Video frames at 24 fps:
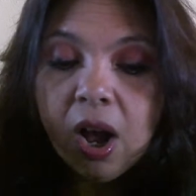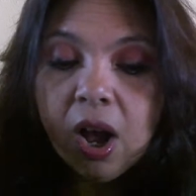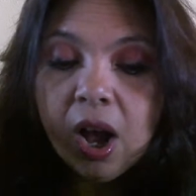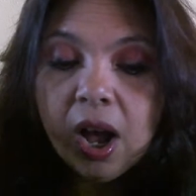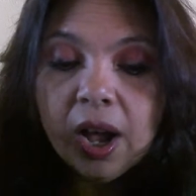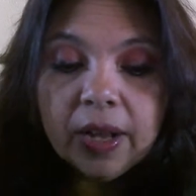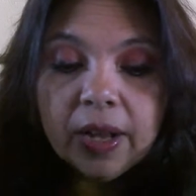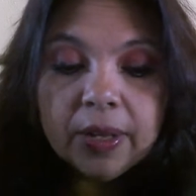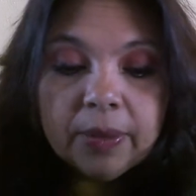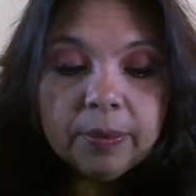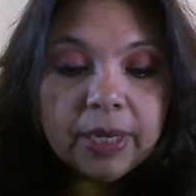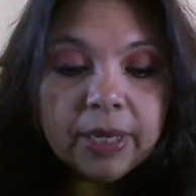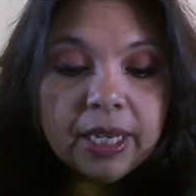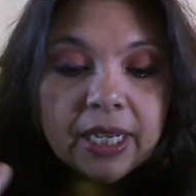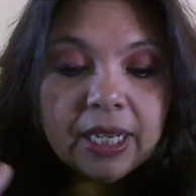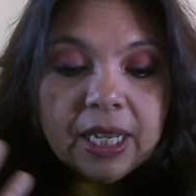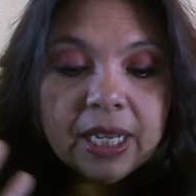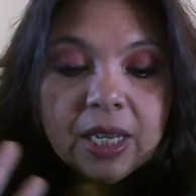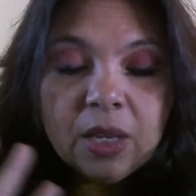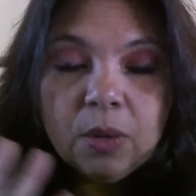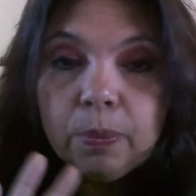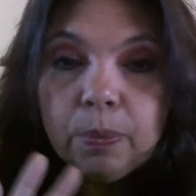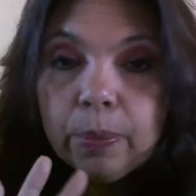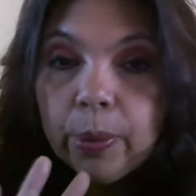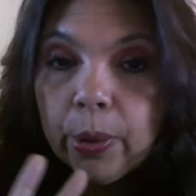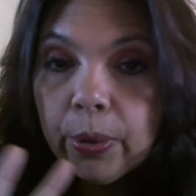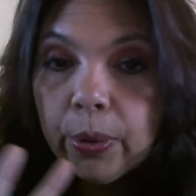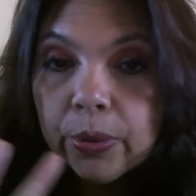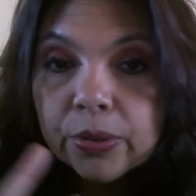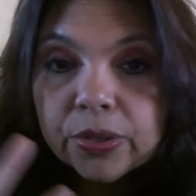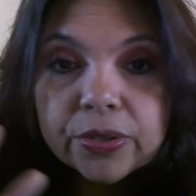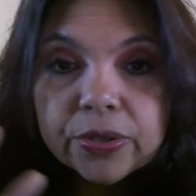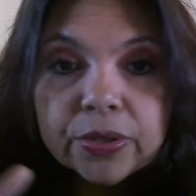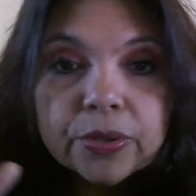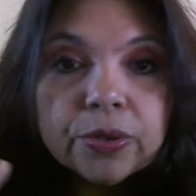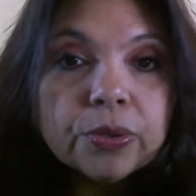um, any
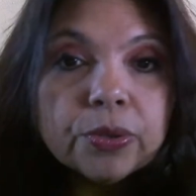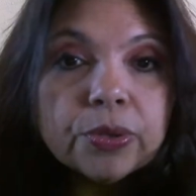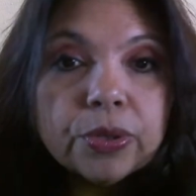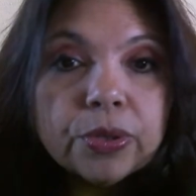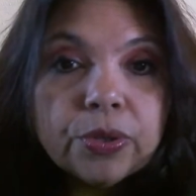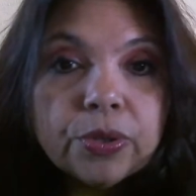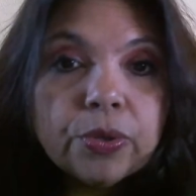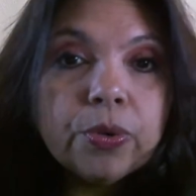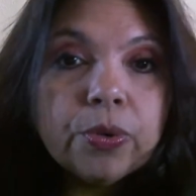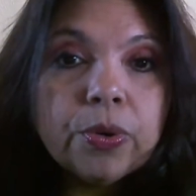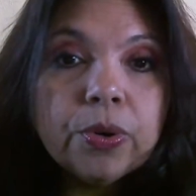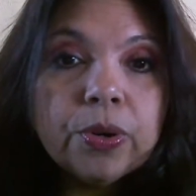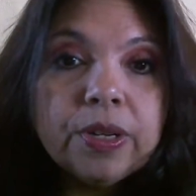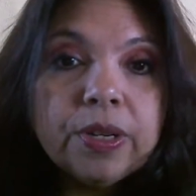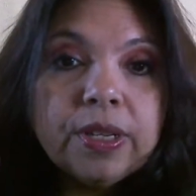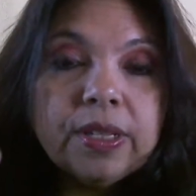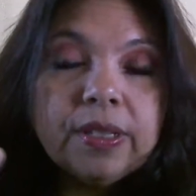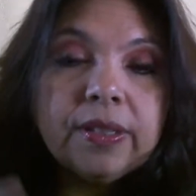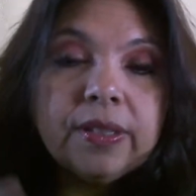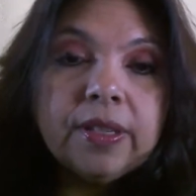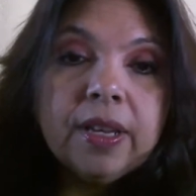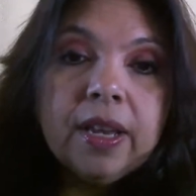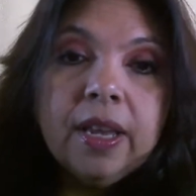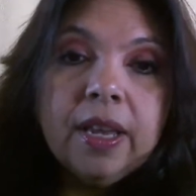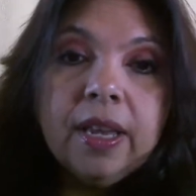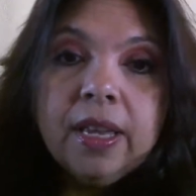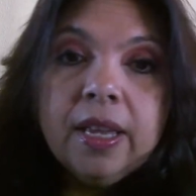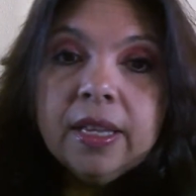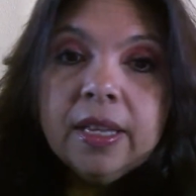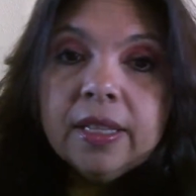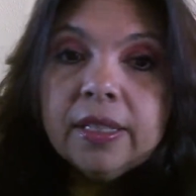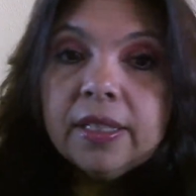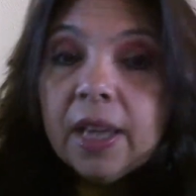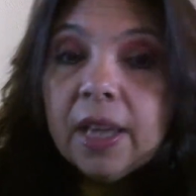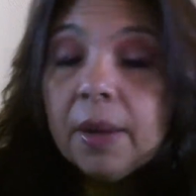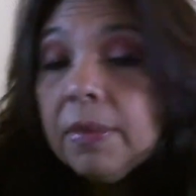personal stories.
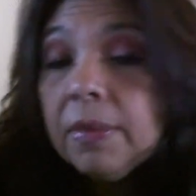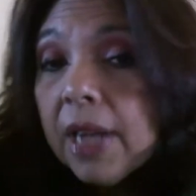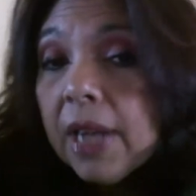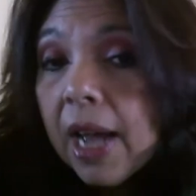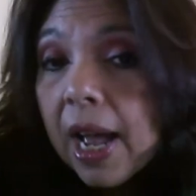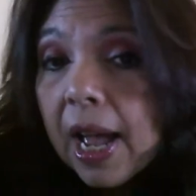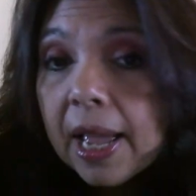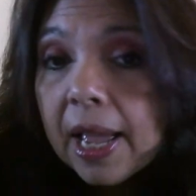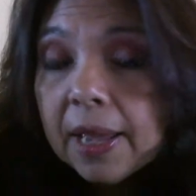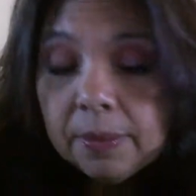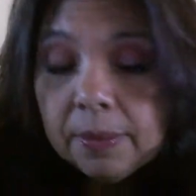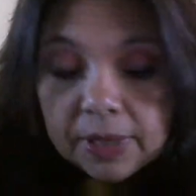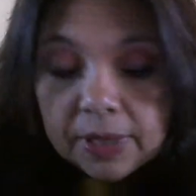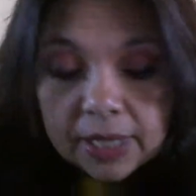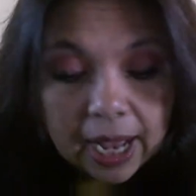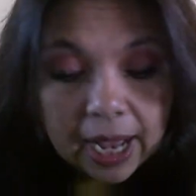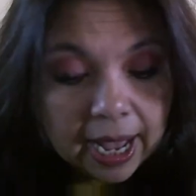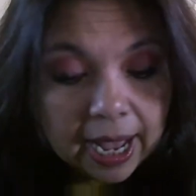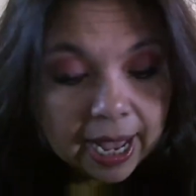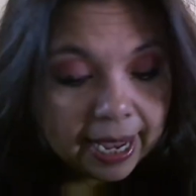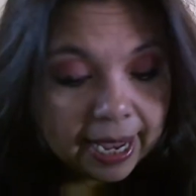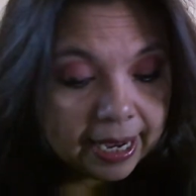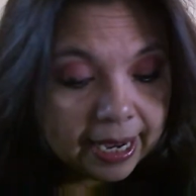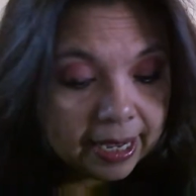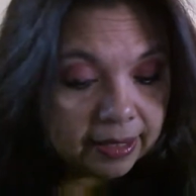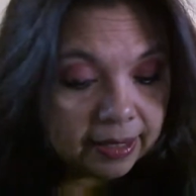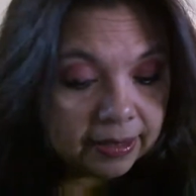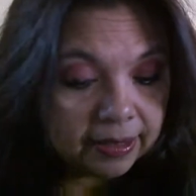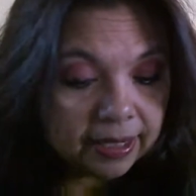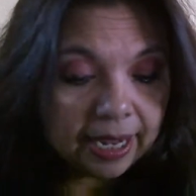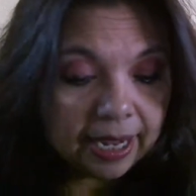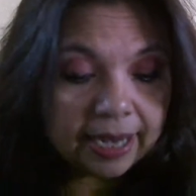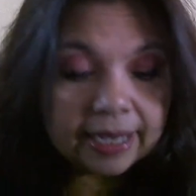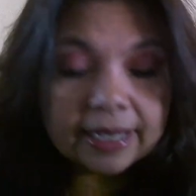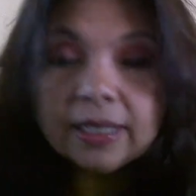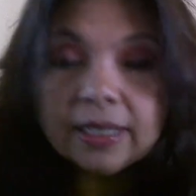Sometimes I
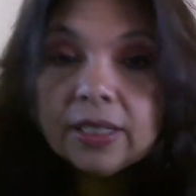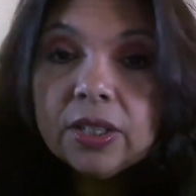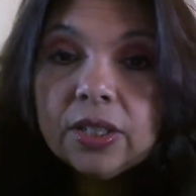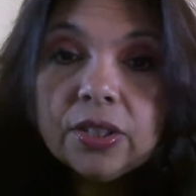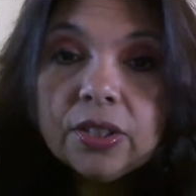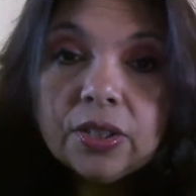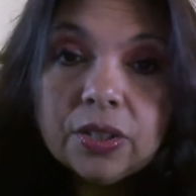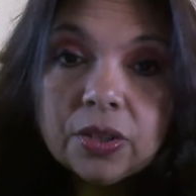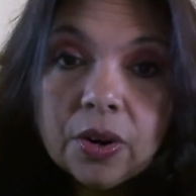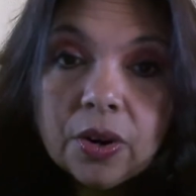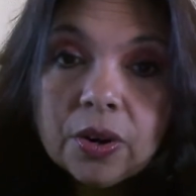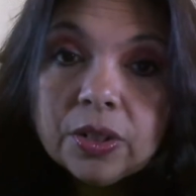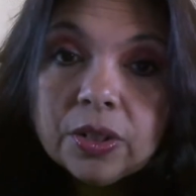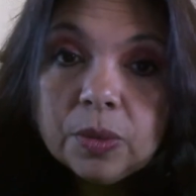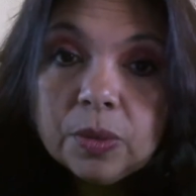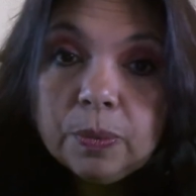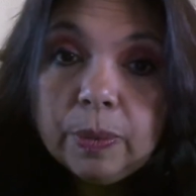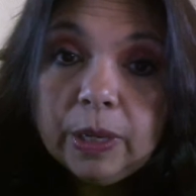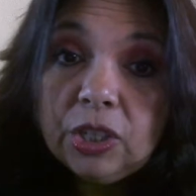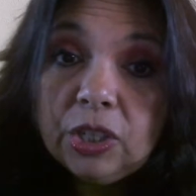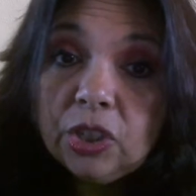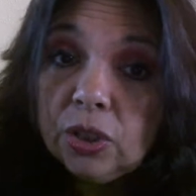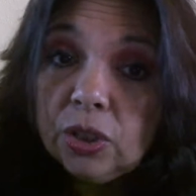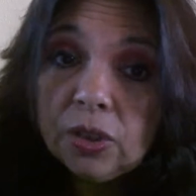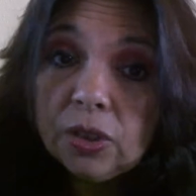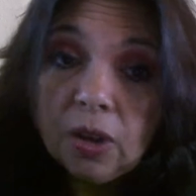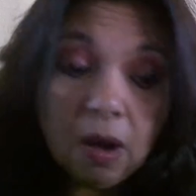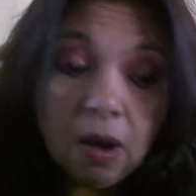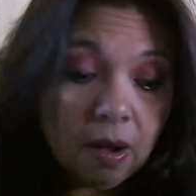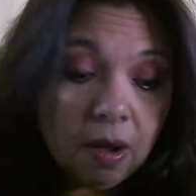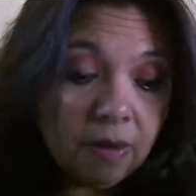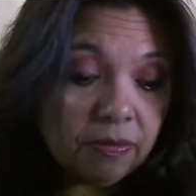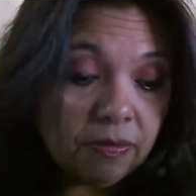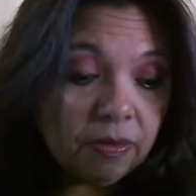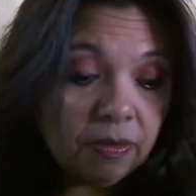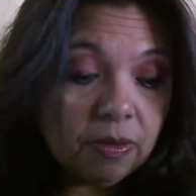like to start speeches
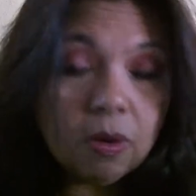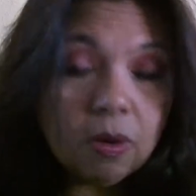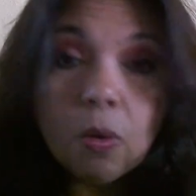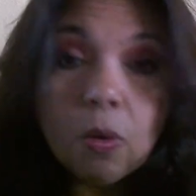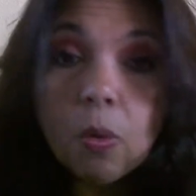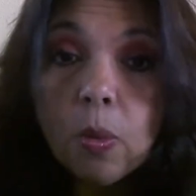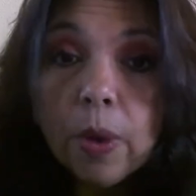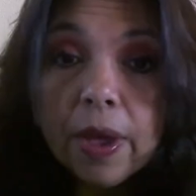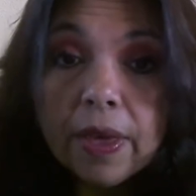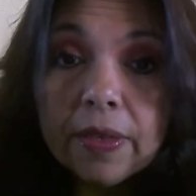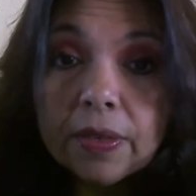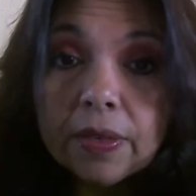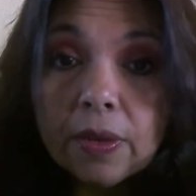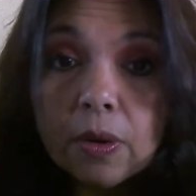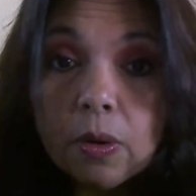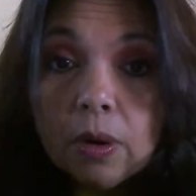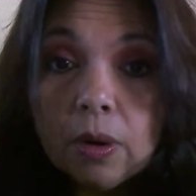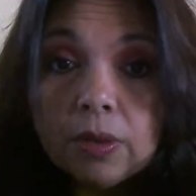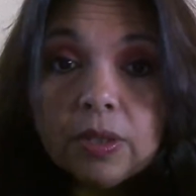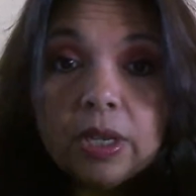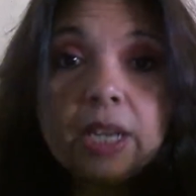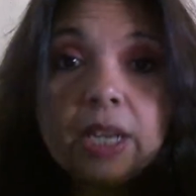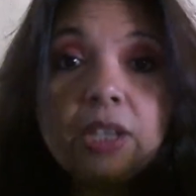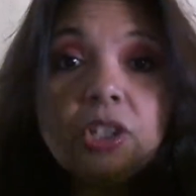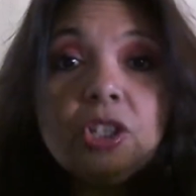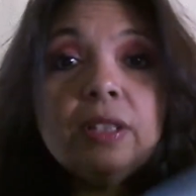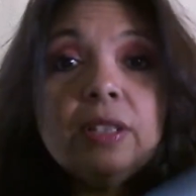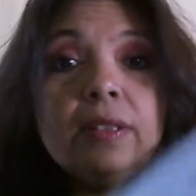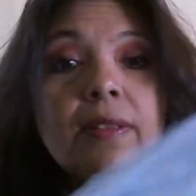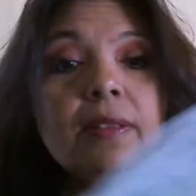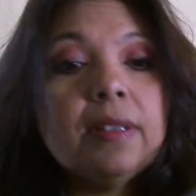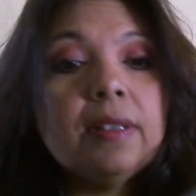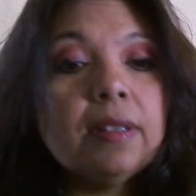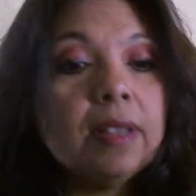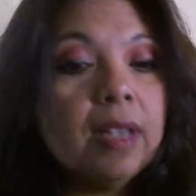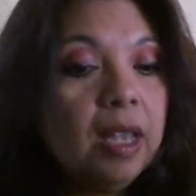off with
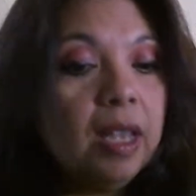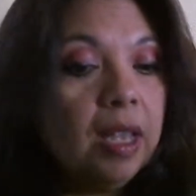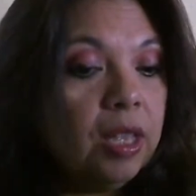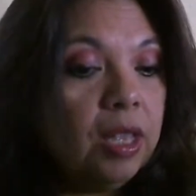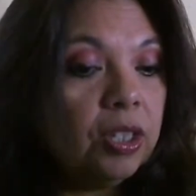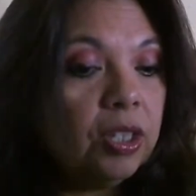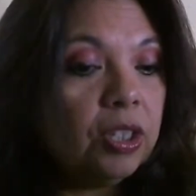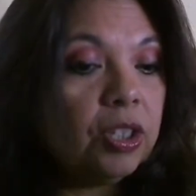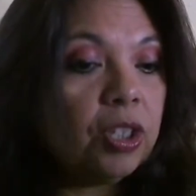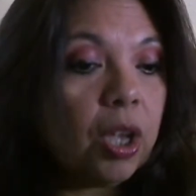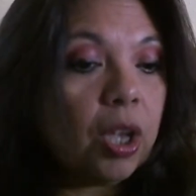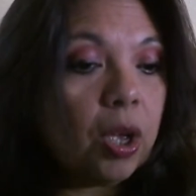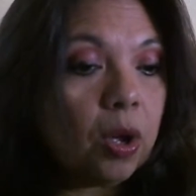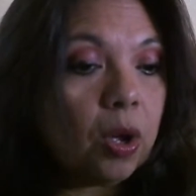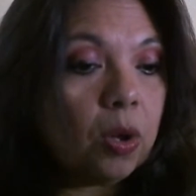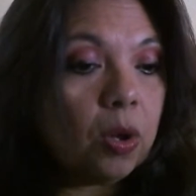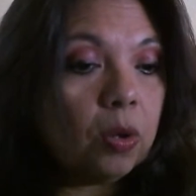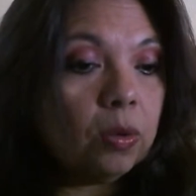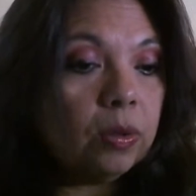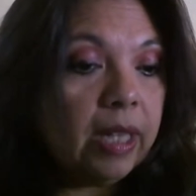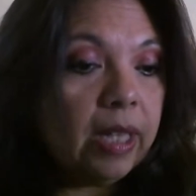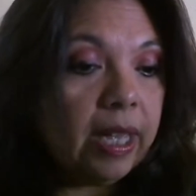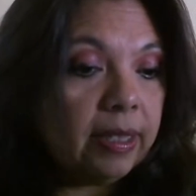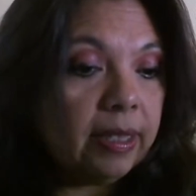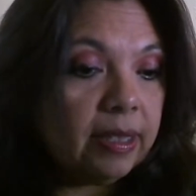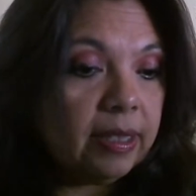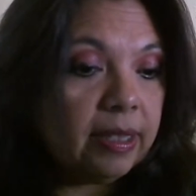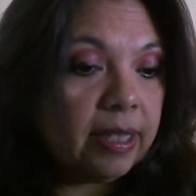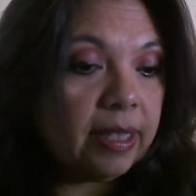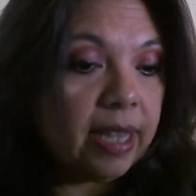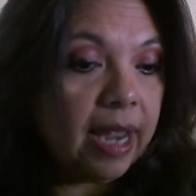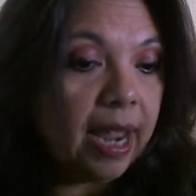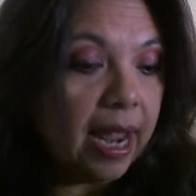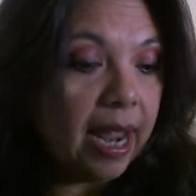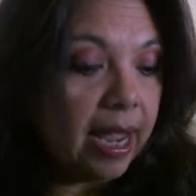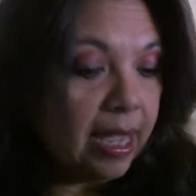quotations. So let's
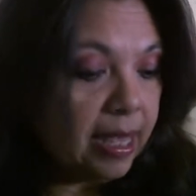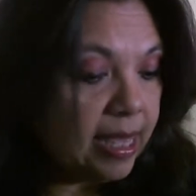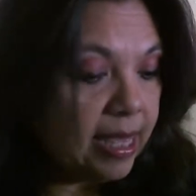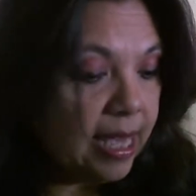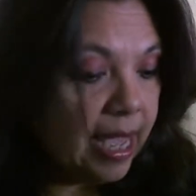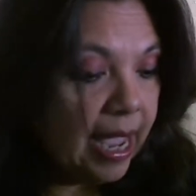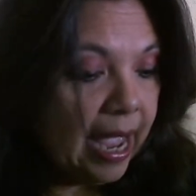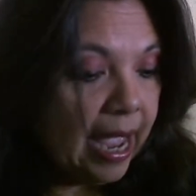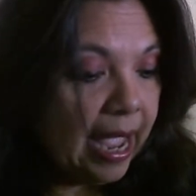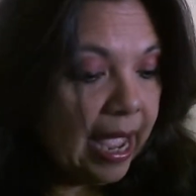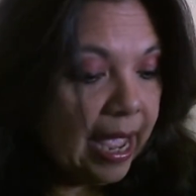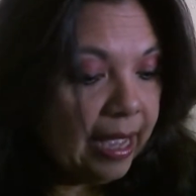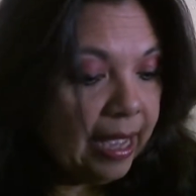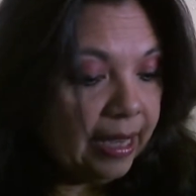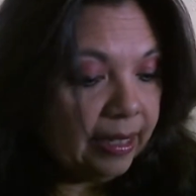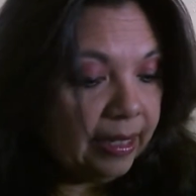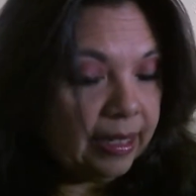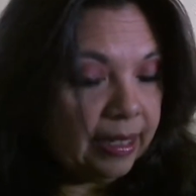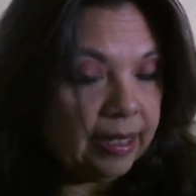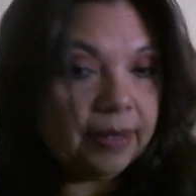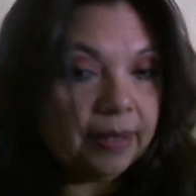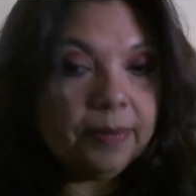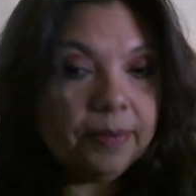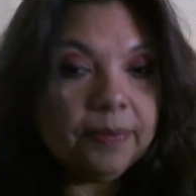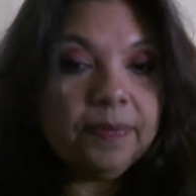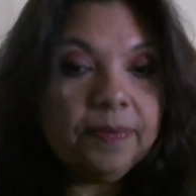say that